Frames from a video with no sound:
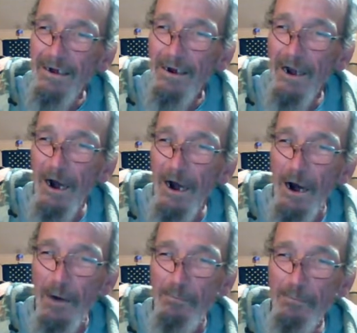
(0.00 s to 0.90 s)

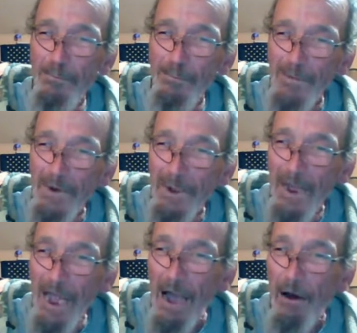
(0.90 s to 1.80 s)

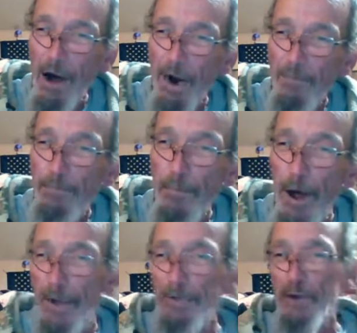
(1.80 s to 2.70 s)
Had a lot of
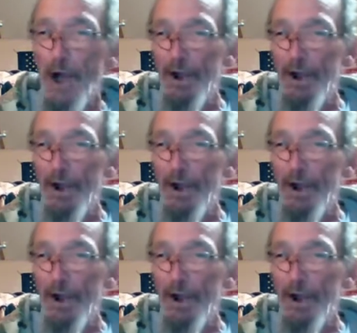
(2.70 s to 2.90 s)
fun. Johnny